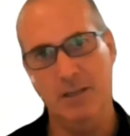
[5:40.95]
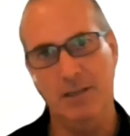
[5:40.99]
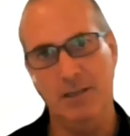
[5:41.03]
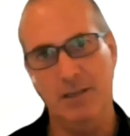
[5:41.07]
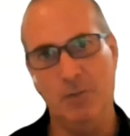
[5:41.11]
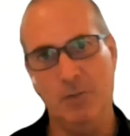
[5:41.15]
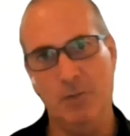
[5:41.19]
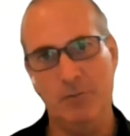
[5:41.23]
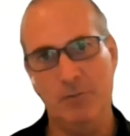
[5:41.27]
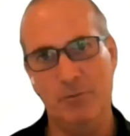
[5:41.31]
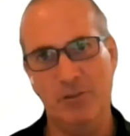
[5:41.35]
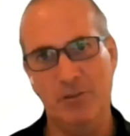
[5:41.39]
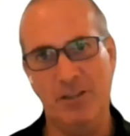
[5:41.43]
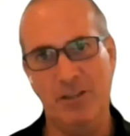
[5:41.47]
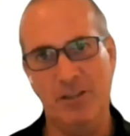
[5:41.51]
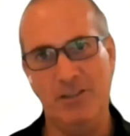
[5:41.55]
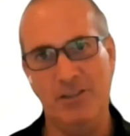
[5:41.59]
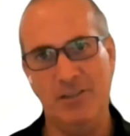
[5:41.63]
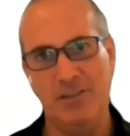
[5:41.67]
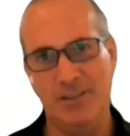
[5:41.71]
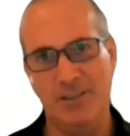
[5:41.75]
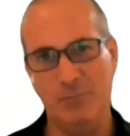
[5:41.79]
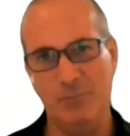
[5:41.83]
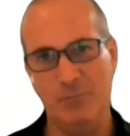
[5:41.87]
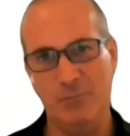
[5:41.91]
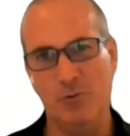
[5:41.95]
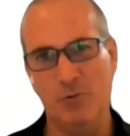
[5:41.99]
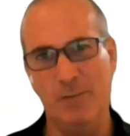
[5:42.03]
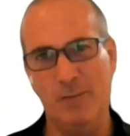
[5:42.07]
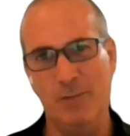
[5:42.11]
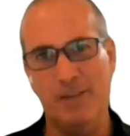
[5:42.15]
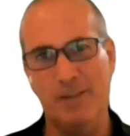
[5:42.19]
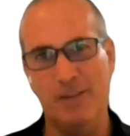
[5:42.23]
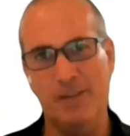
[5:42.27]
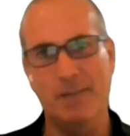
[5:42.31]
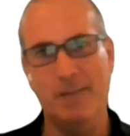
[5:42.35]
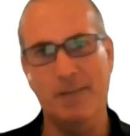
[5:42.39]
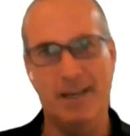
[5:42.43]
opportunities. That's more about
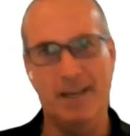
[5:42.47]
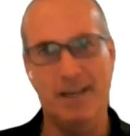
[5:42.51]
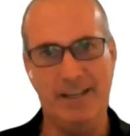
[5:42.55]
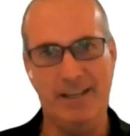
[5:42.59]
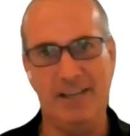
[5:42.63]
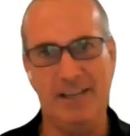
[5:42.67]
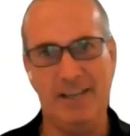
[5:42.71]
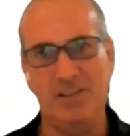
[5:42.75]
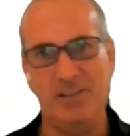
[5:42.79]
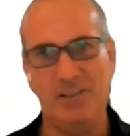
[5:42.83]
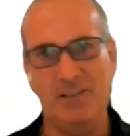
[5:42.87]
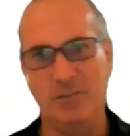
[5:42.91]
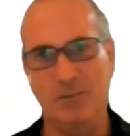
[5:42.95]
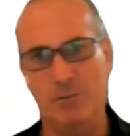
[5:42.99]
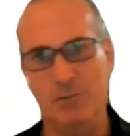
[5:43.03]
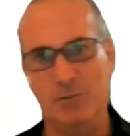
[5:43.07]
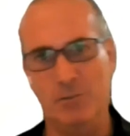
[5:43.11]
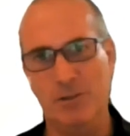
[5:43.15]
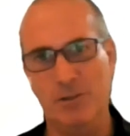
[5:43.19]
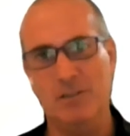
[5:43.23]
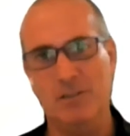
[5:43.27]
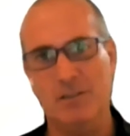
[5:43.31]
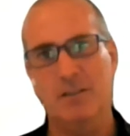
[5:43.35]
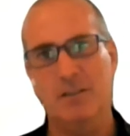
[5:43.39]
a market access point.